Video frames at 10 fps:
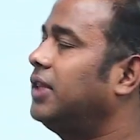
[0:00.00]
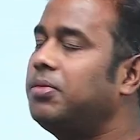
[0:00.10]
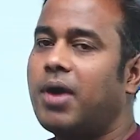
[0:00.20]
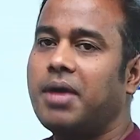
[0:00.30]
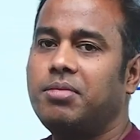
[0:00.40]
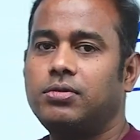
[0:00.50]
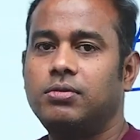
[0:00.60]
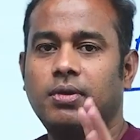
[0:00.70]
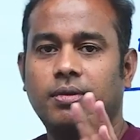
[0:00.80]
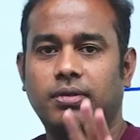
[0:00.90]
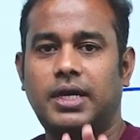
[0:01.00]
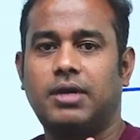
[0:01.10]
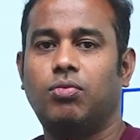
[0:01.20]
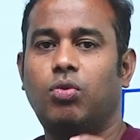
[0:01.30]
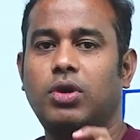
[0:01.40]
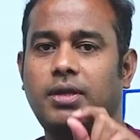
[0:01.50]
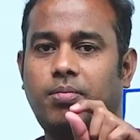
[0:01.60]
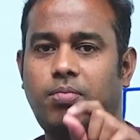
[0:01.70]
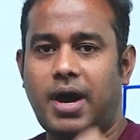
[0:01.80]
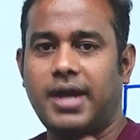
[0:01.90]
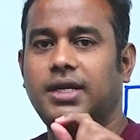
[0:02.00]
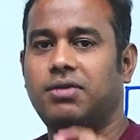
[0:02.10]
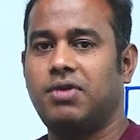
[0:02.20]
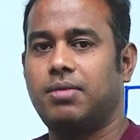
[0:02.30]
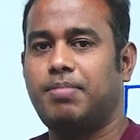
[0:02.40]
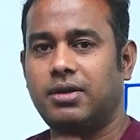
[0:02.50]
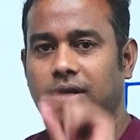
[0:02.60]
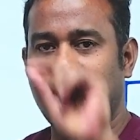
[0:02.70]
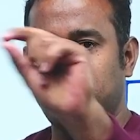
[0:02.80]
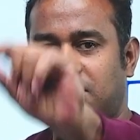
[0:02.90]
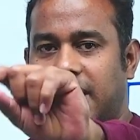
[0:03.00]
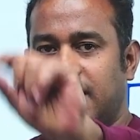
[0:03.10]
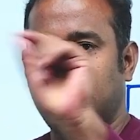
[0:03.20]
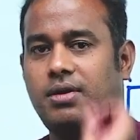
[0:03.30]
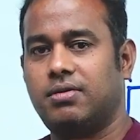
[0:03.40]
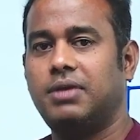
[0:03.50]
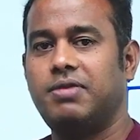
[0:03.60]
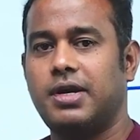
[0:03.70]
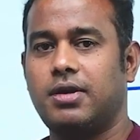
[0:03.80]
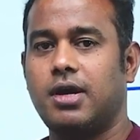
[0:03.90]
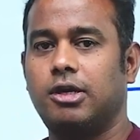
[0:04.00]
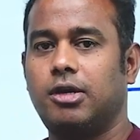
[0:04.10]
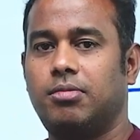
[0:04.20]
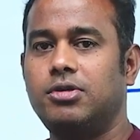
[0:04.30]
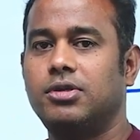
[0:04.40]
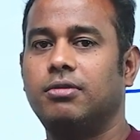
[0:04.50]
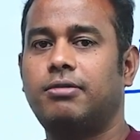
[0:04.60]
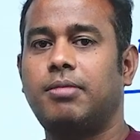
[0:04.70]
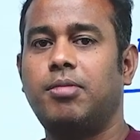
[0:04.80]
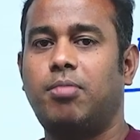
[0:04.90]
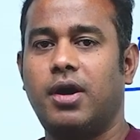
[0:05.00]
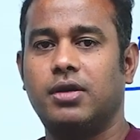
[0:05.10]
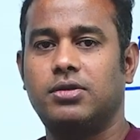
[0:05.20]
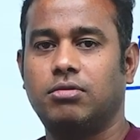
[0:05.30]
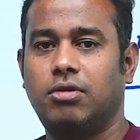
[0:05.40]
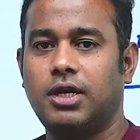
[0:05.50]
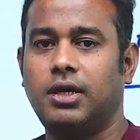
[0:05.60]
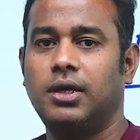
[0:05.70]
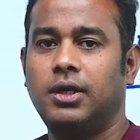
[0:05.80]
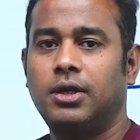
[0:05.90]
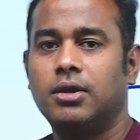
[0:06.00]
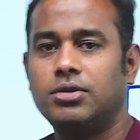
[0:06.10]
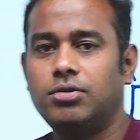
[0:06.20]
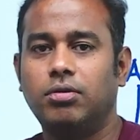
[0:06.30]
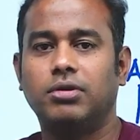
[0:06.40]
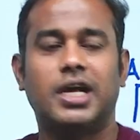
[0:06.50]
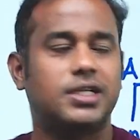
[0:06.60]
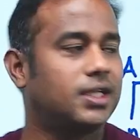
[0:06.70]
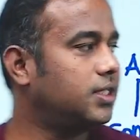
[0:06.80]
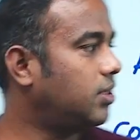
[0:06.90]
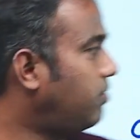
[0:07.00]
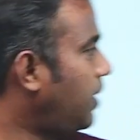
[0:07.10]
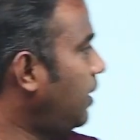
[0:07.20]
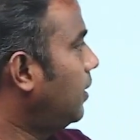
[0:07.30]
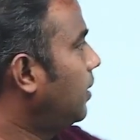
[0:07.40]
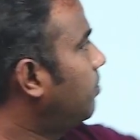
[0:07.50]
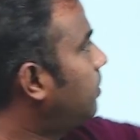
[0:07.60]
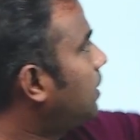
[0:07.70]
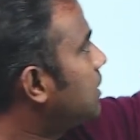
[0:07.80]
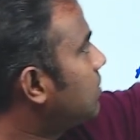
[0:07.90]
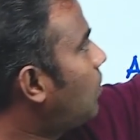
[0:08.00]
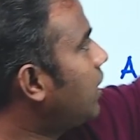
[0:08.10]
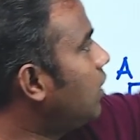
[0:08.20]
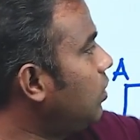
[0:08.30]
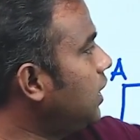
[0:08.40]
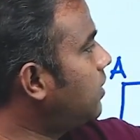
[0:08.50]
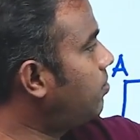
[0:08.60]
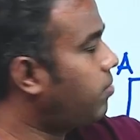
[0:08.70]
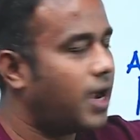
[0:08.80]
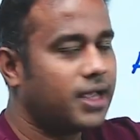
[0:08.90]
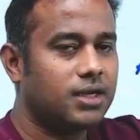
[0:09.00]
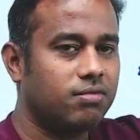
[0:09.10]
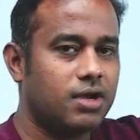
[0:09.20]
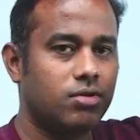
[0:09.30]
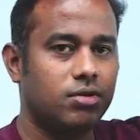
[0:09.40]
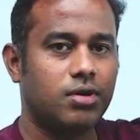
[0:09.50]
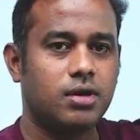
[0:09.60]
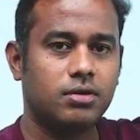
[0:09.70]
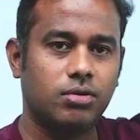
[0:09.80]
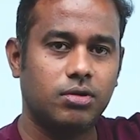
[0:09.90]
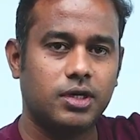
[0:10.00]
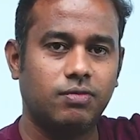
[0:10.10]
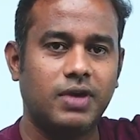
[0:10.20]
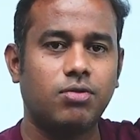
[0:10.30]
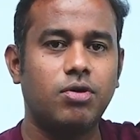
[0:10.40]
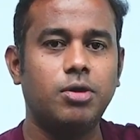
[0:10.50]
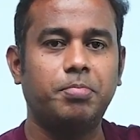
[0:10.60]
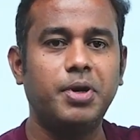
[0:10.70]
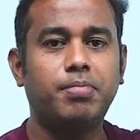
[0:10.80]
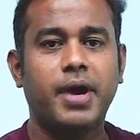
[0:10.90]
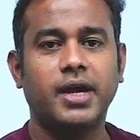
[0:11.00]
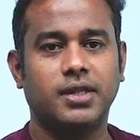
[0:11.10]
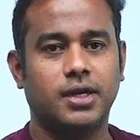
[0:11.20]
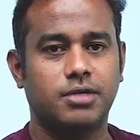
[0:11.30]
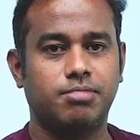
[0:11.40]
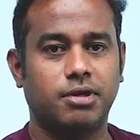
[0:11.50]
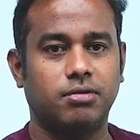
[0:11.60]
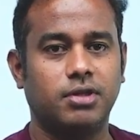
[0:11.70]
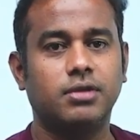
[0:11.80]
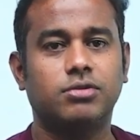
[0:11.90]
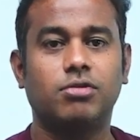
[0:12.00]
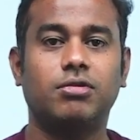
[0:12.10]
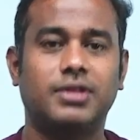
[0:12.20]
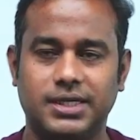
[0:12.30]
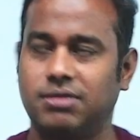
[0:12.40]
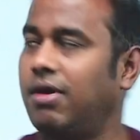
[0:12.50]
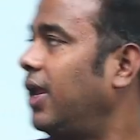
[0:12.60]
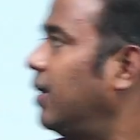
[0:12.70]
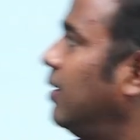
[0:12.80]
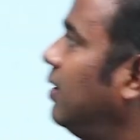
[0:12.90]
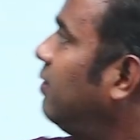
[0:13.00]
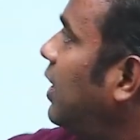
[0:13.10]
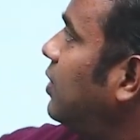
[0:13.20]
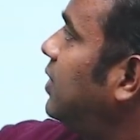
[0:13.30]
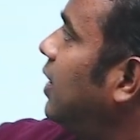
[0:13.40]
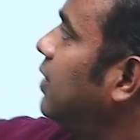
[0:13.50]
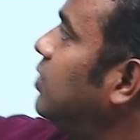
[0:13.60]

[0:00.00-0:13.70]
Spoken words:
boy means that only the boy that we are particular boy that we are talking about from the boys. Okay, so that's the reason why, because one and only the boy that we are going to talk, so we are going to pinpoint that respective thing. So that's why that's saying this.